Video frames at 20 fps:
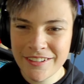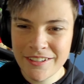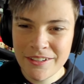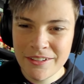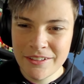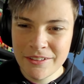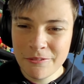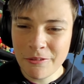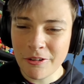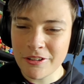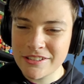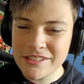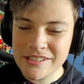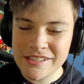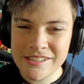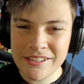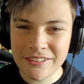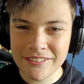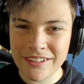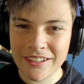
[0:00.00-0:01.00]
Whilst it's
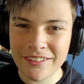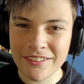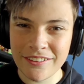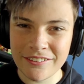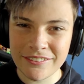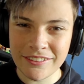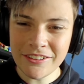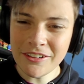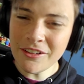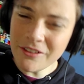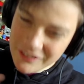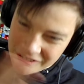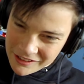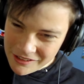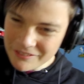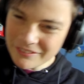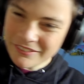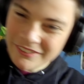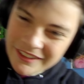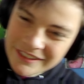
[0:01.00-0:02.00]
still downloading.
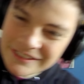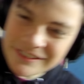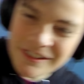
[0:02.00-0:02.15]
Let's go.